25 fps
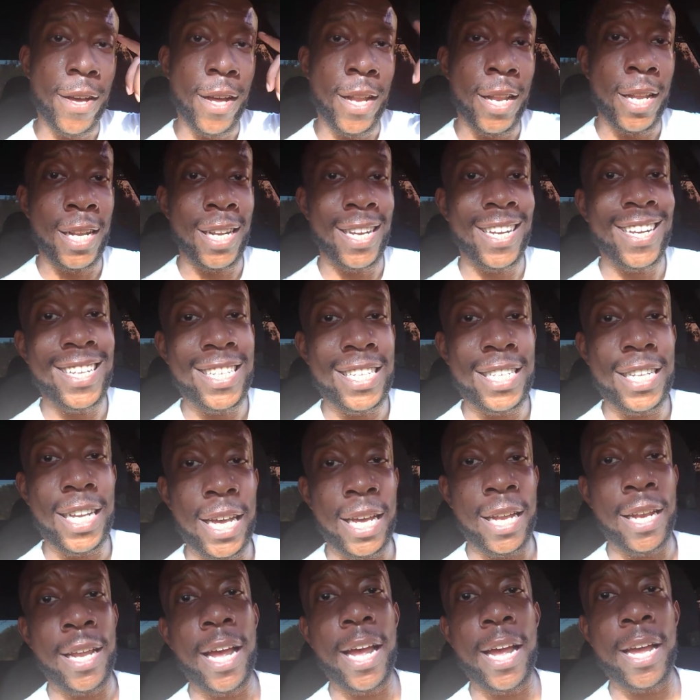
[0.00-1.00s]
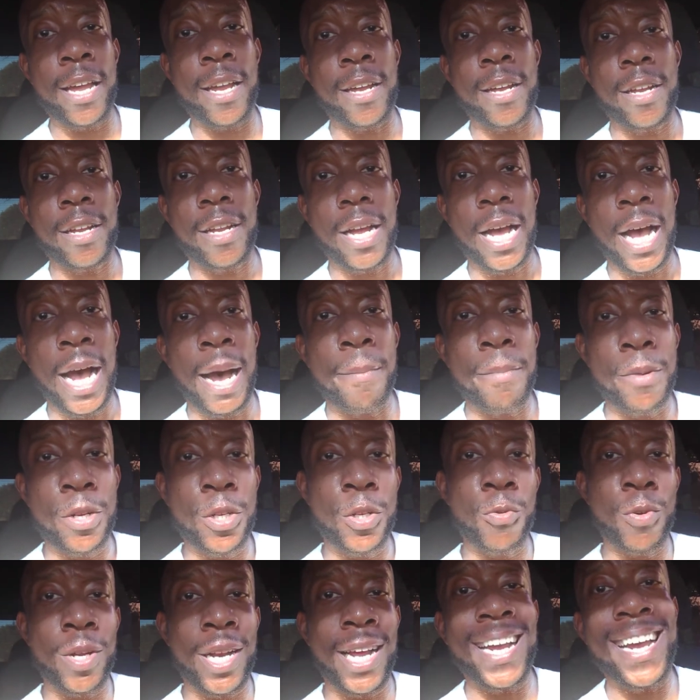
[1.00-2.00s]
I'm going to do what I got to do to take care of
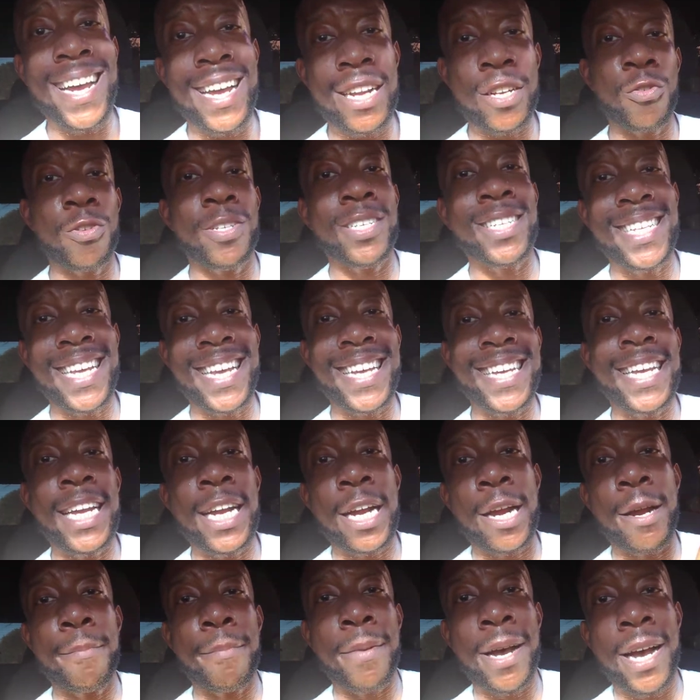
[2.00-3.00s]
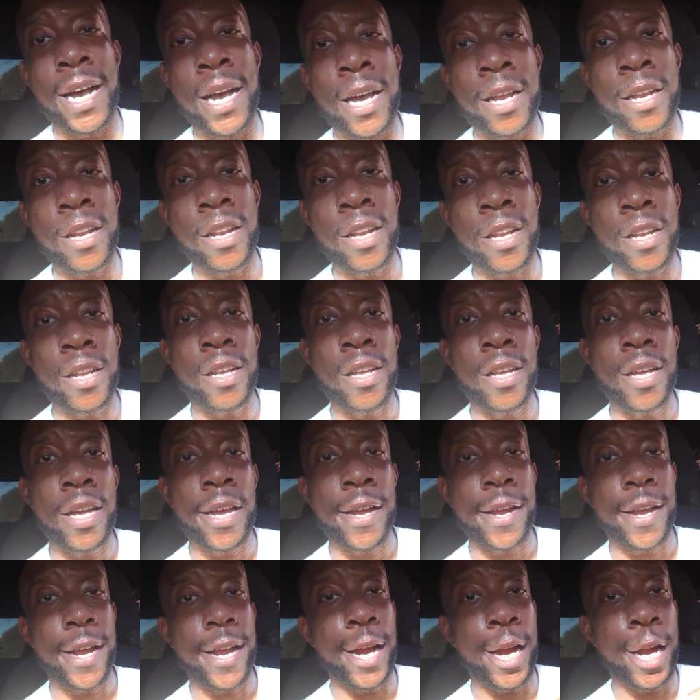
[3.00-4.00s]
mine. Anybody else who got
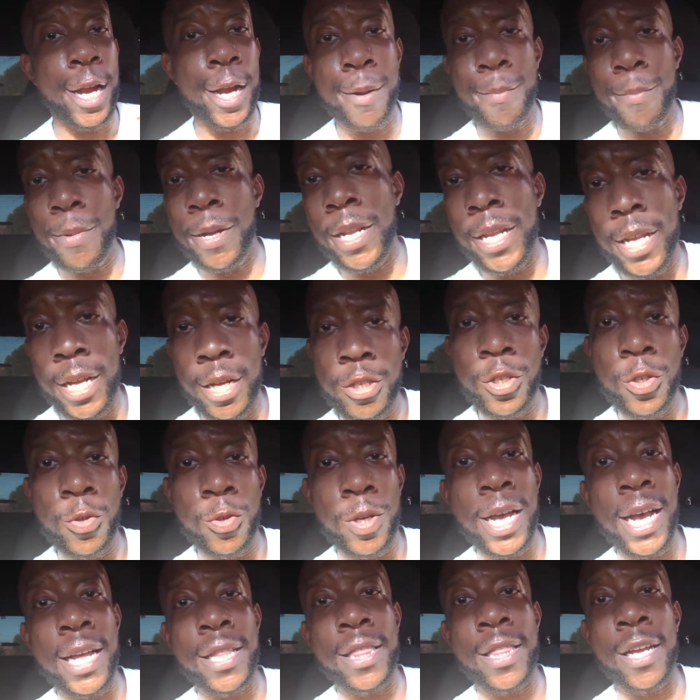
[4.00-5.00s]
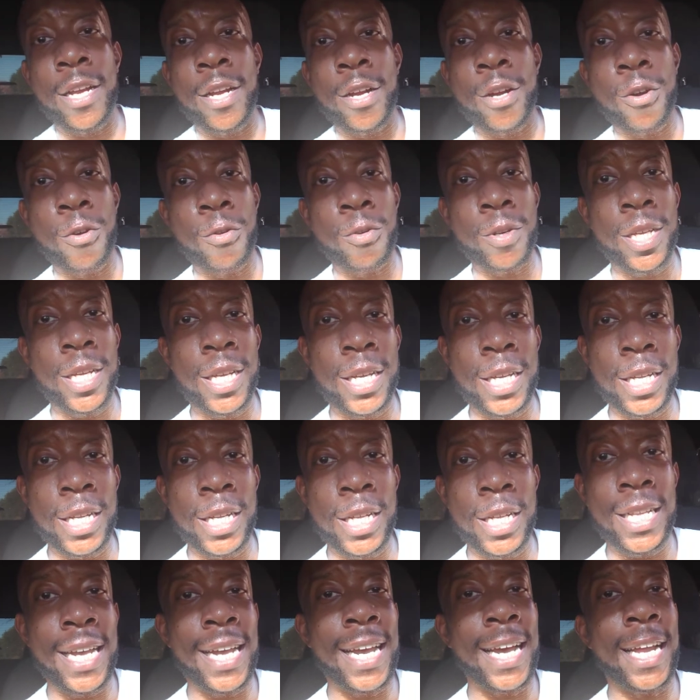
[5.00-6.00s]
their own kids, they got to do what they got to do to take care
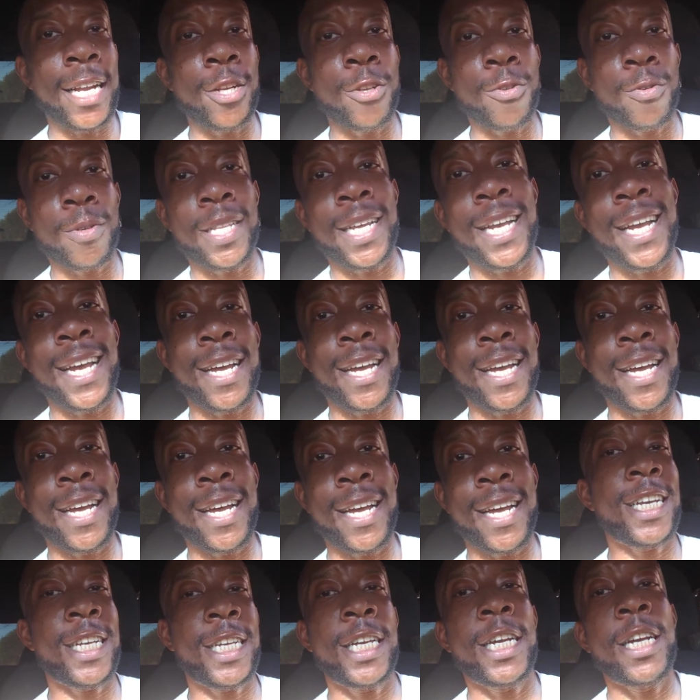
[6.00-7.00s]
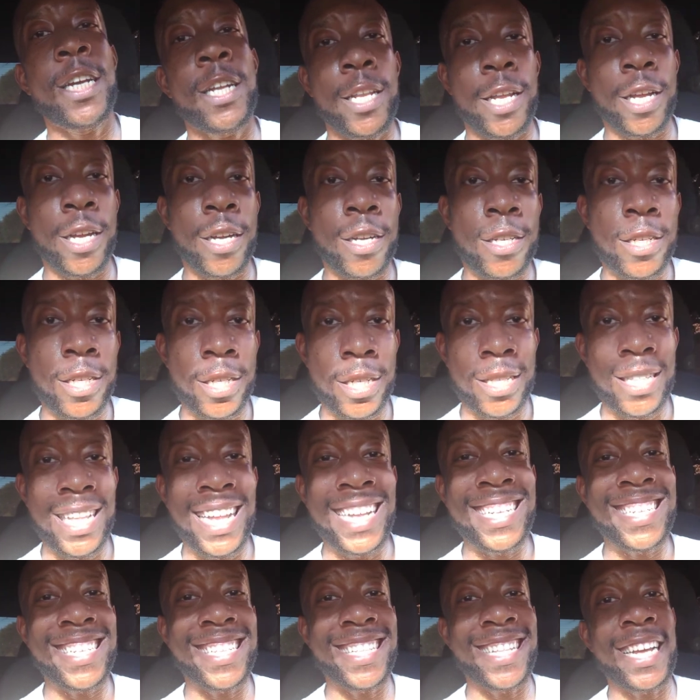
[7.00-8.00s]
of theirs. That's their responsibility.
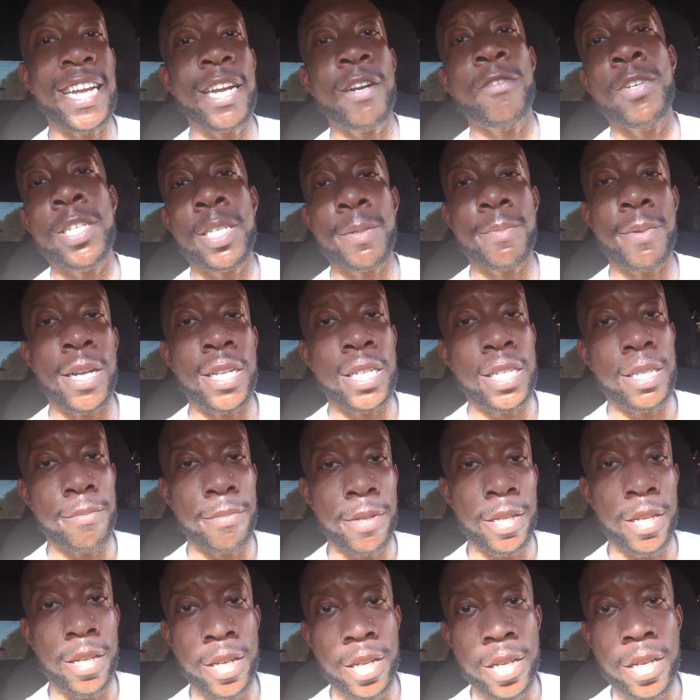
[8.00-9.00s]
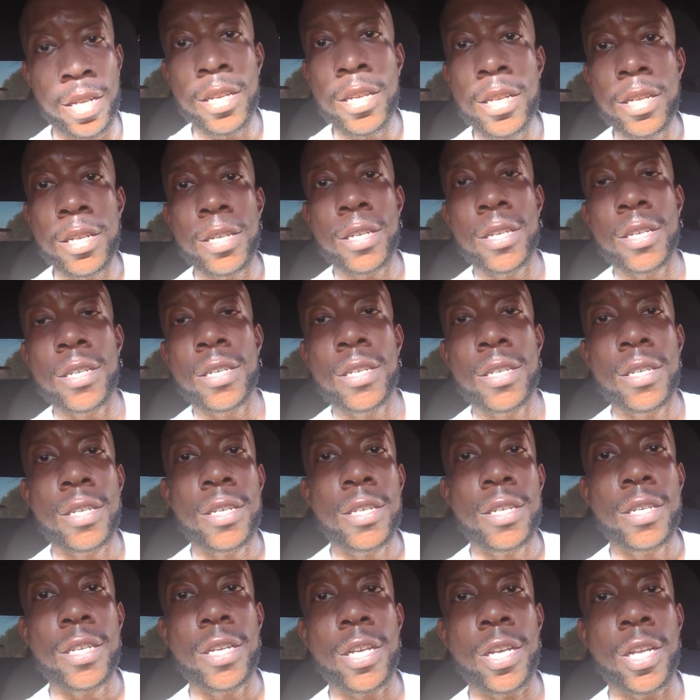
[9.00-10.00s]
You know what I mean?
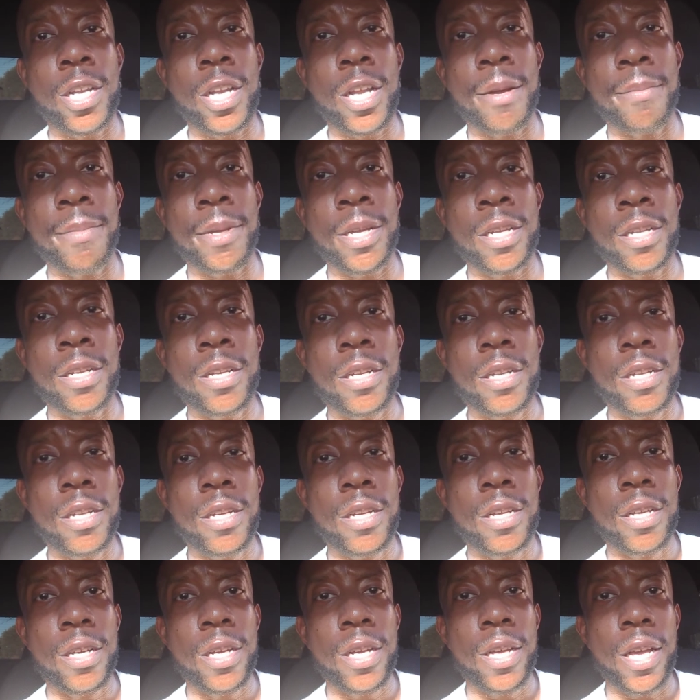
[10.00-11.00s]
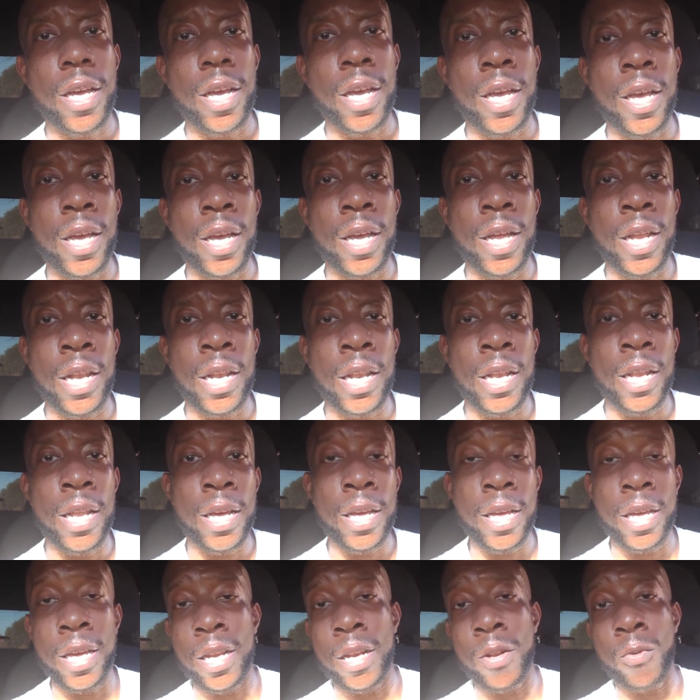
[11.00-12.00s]
And again, it would have been nice
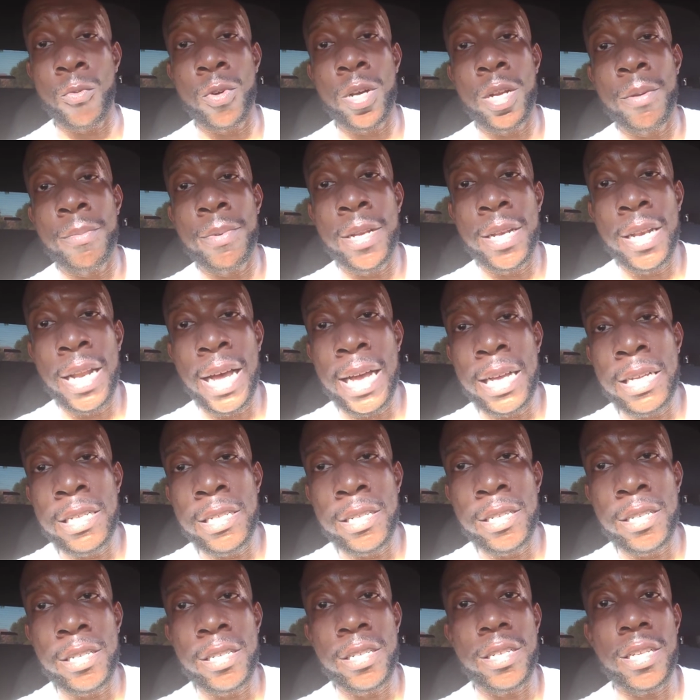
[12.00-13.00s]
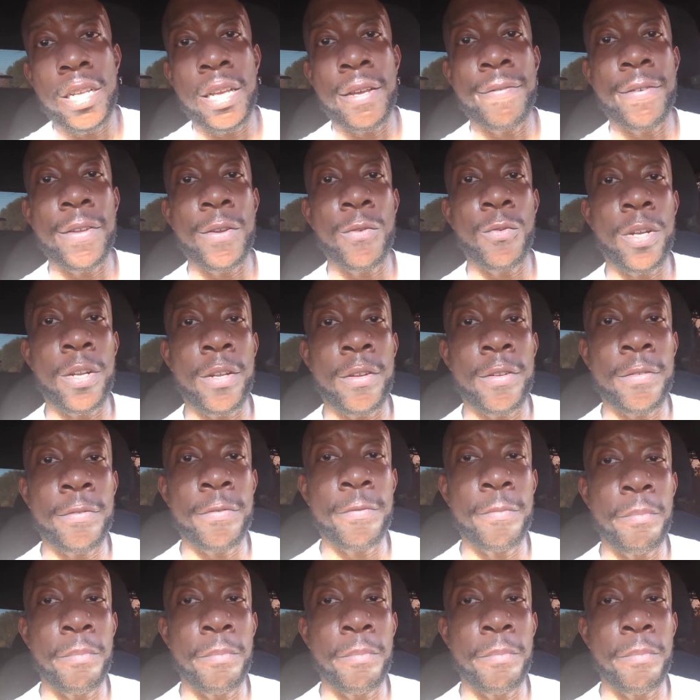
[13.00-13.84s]
if he would have bought food for all of them.